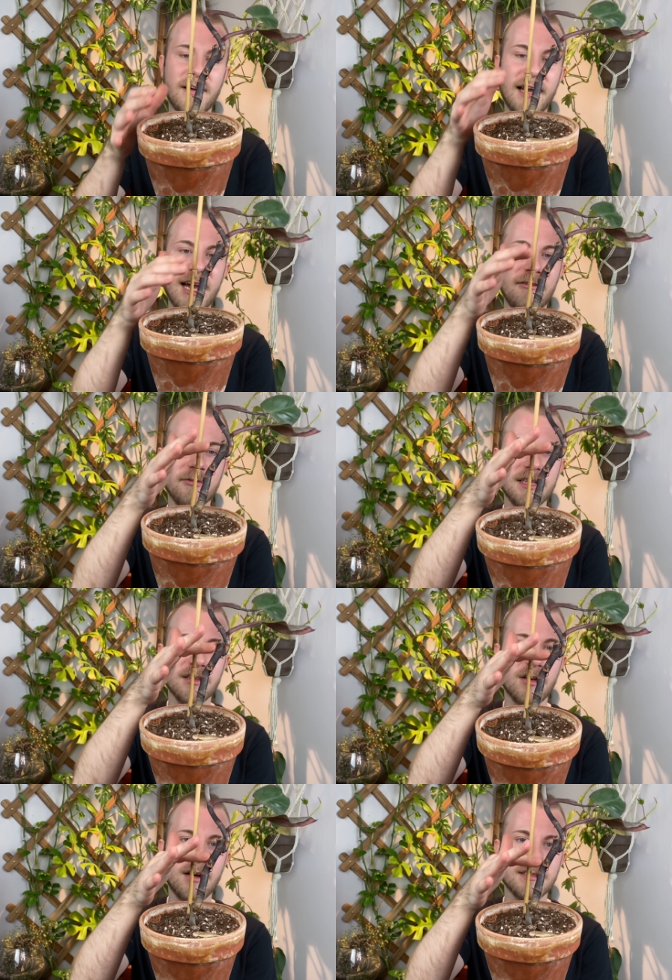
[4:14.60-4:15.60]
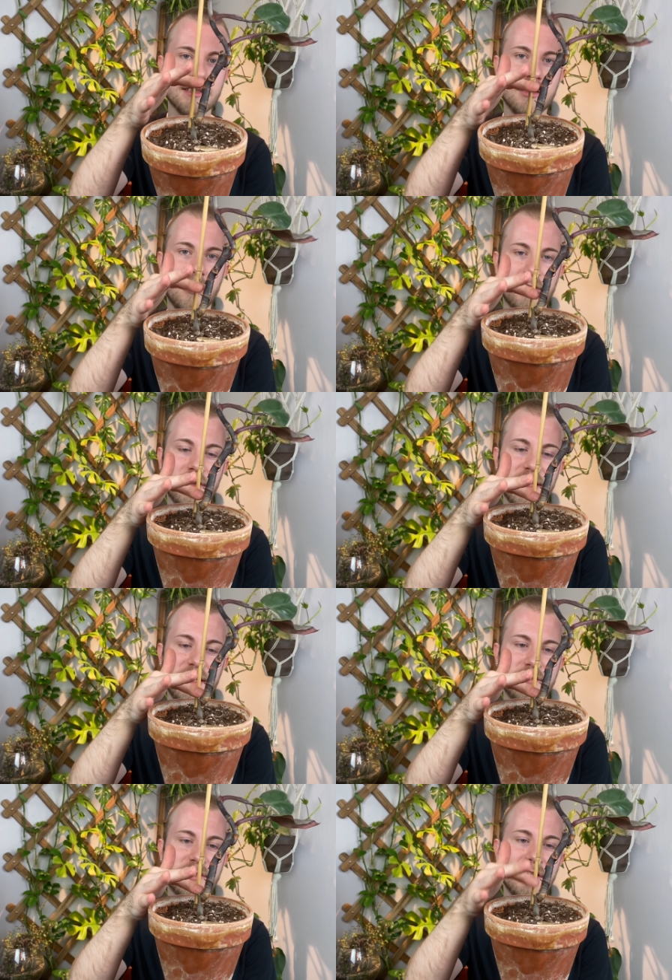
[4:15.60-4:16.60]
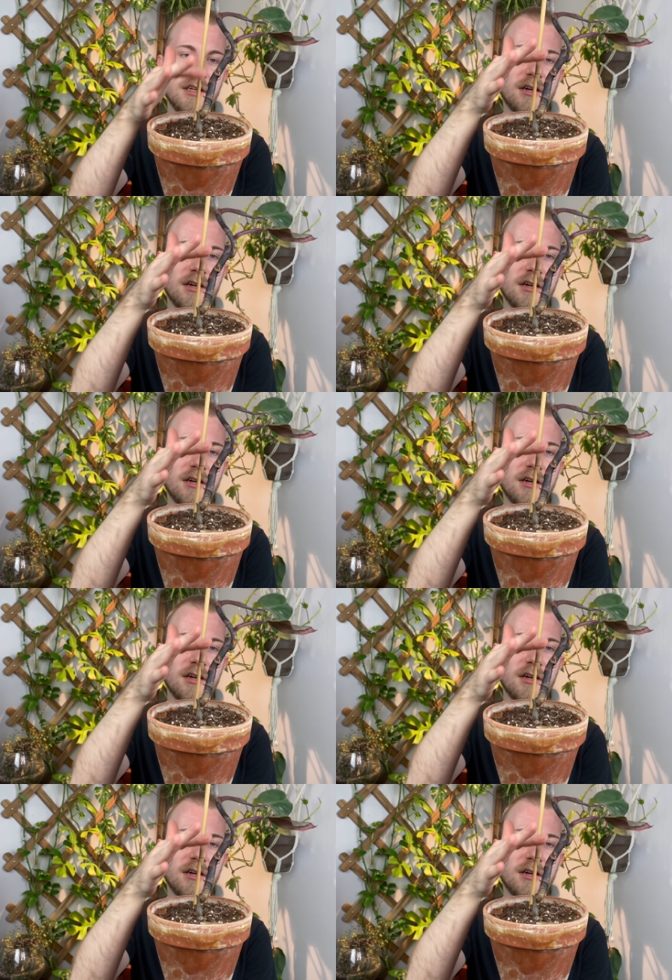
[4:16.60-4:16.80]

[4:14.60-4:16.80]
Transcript: I have really lost like all the leaves